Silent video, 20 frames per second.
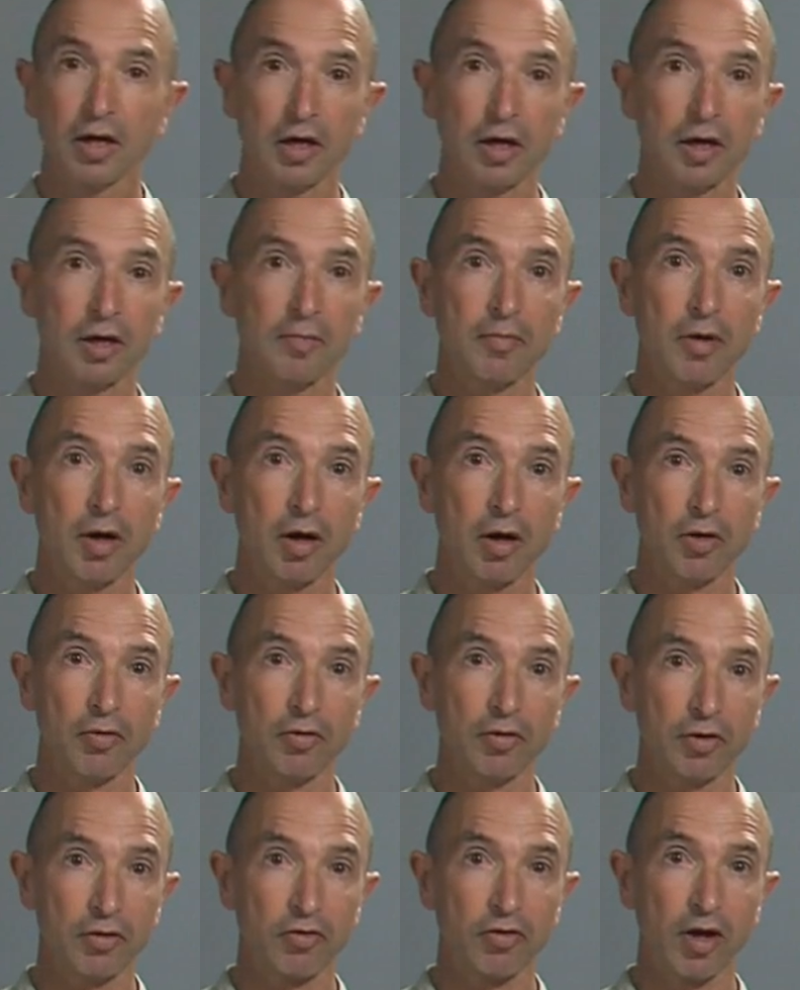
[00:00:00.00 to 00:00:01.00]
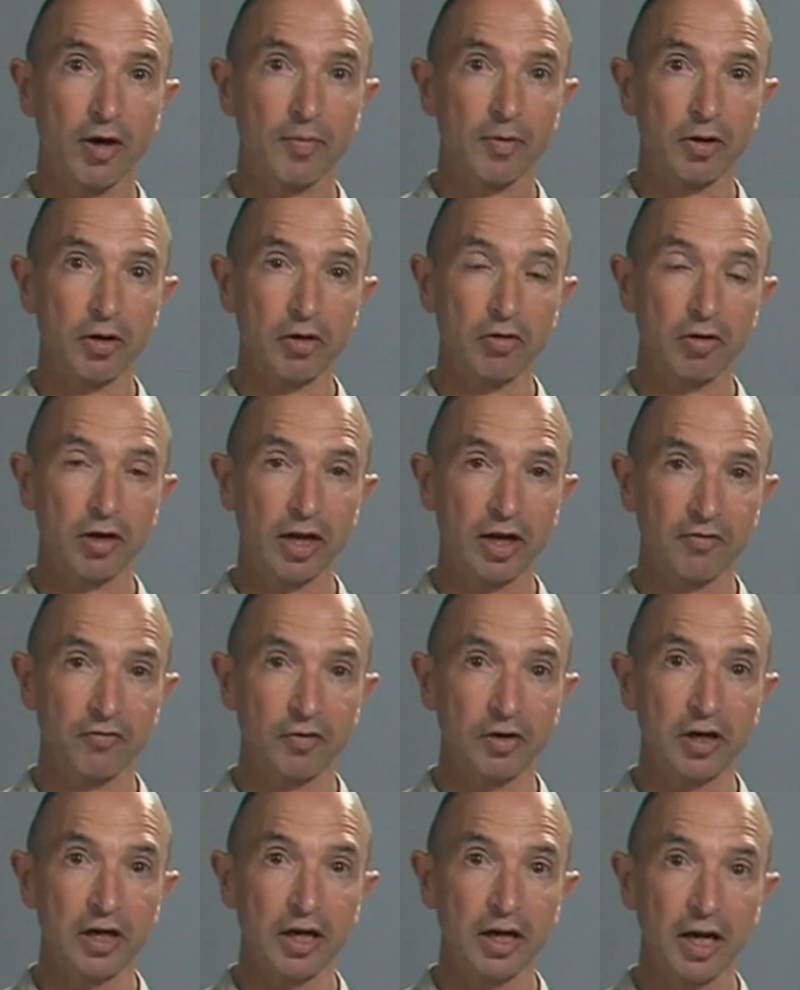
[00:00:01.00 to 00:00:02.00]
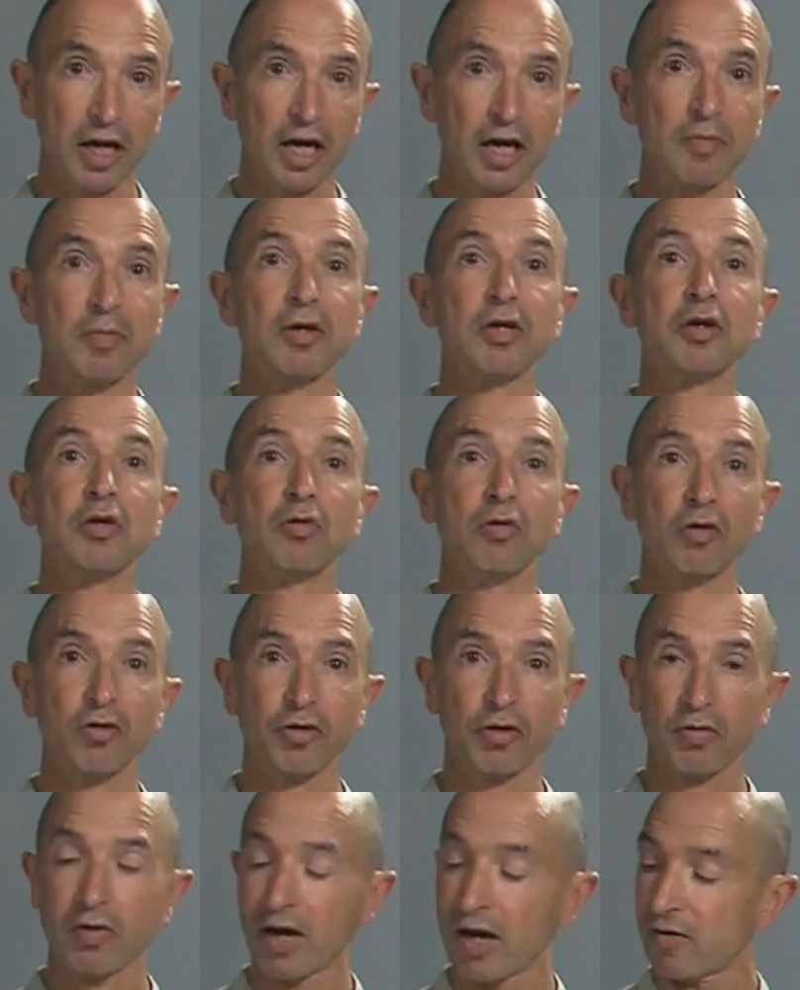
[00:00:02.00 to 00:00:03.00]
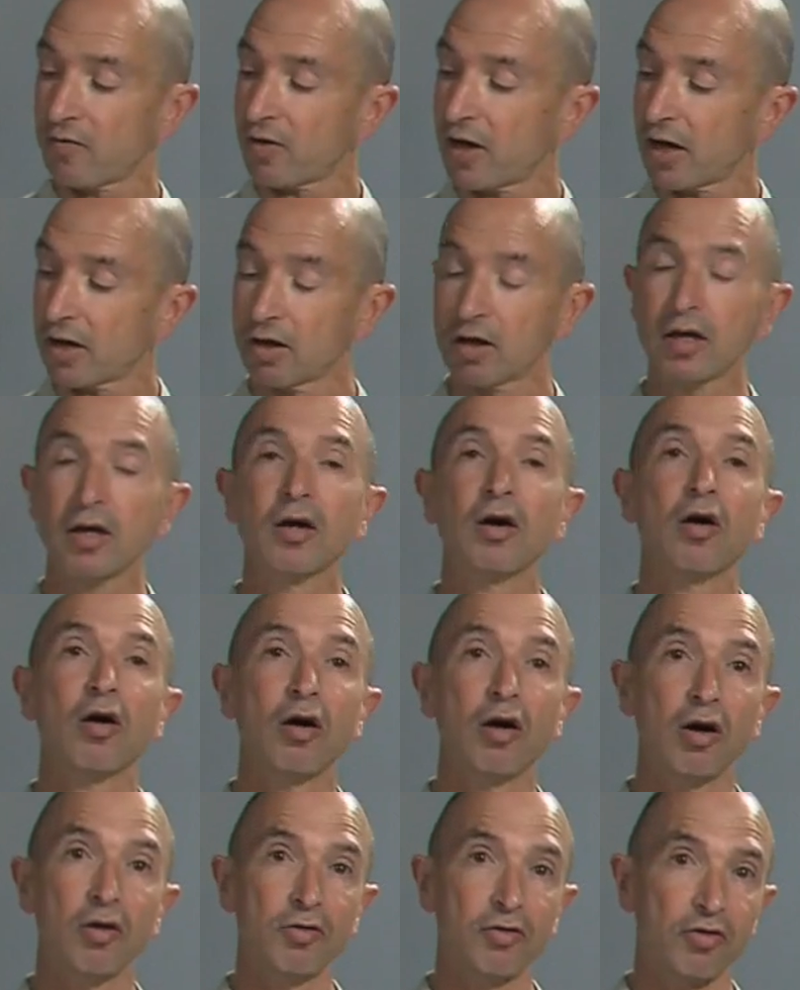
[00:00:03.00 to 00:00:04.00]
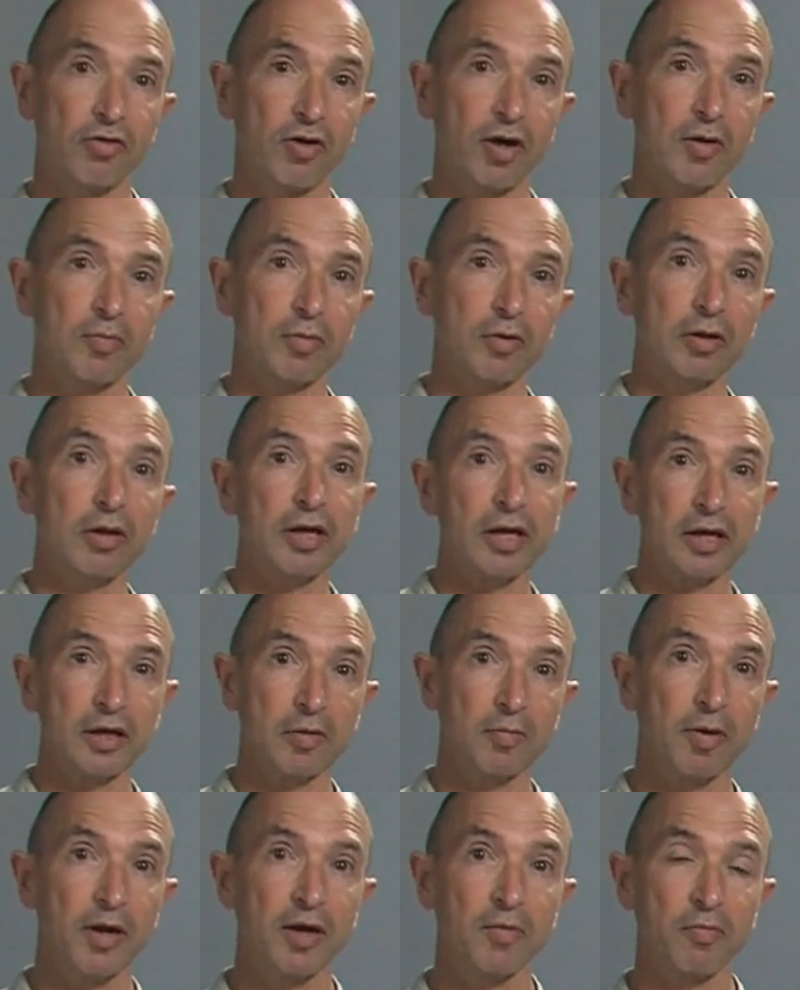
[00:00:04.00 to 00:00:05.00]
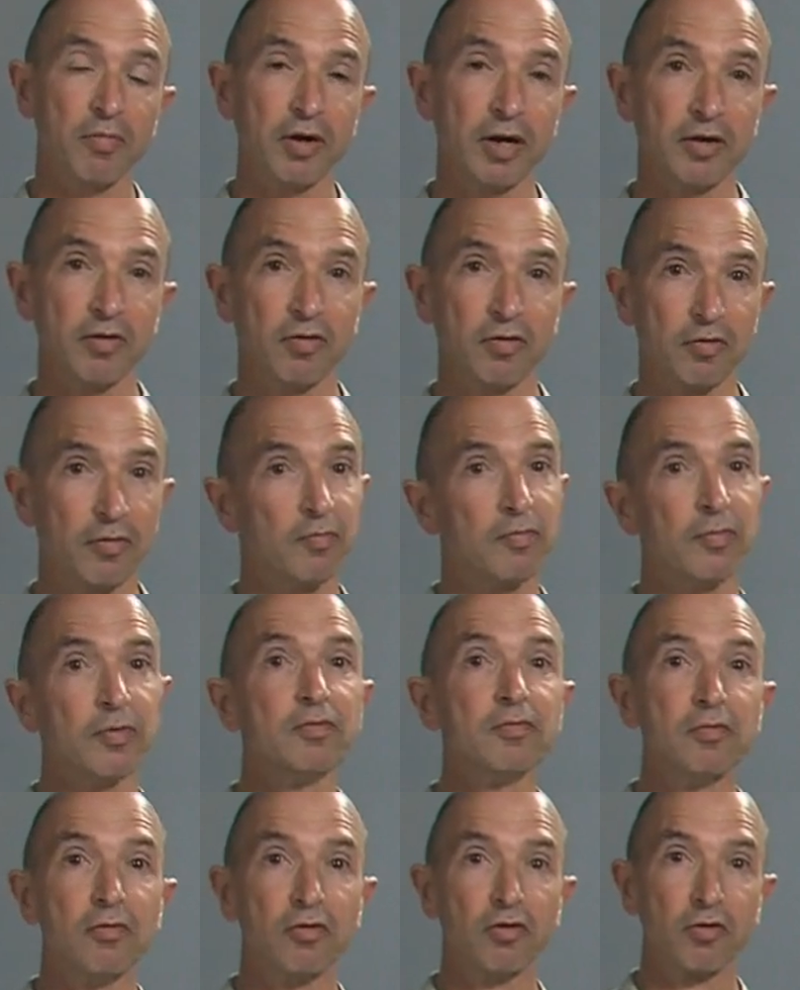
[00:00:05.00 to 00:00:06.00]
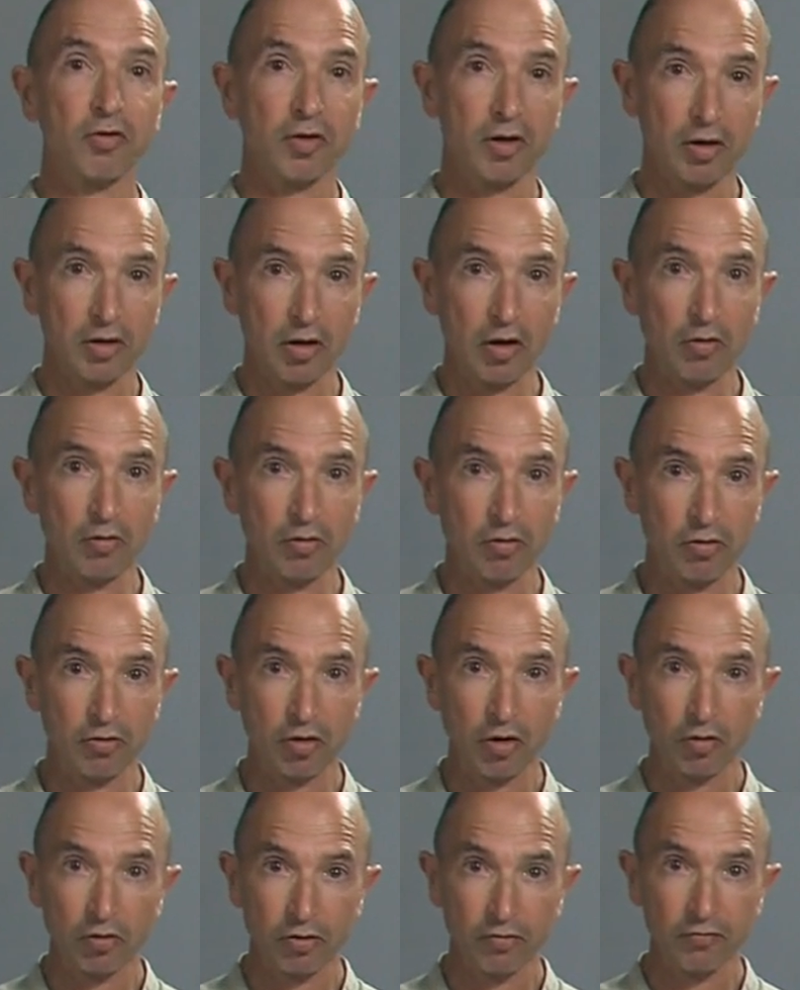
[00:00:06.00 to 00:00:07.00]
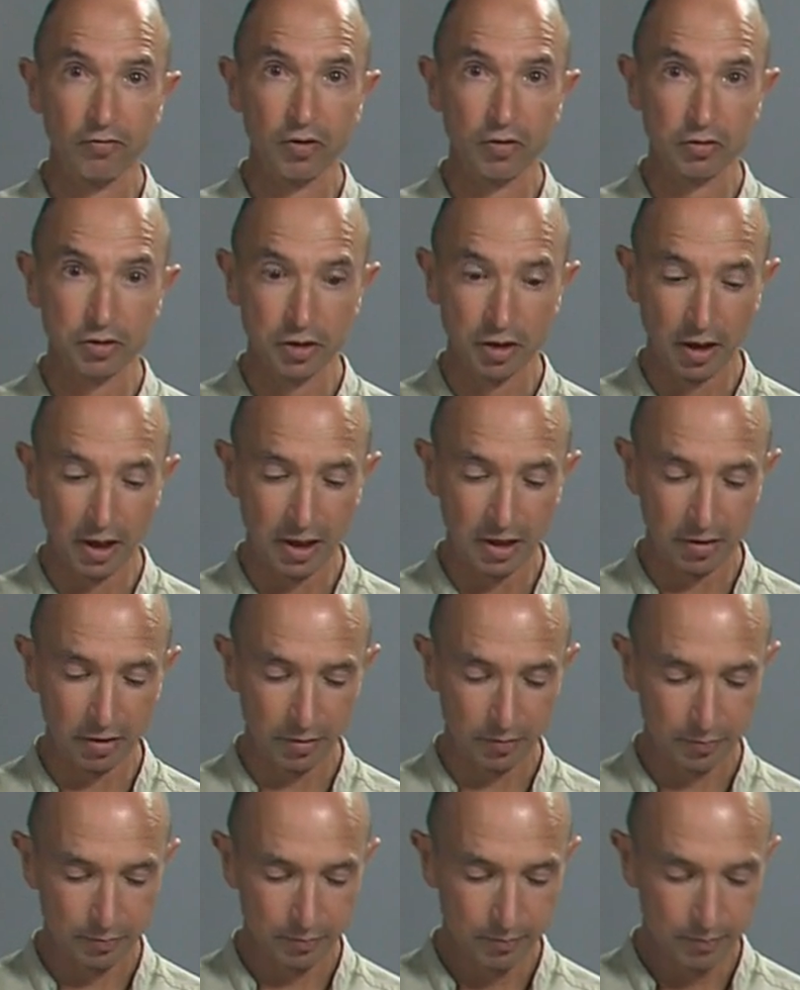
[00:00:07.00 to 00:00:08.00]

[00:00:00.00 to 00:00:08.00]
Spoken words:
on the sample that you collect for DNA, but you also have that on the sample in the plant press so that there's no confusion later.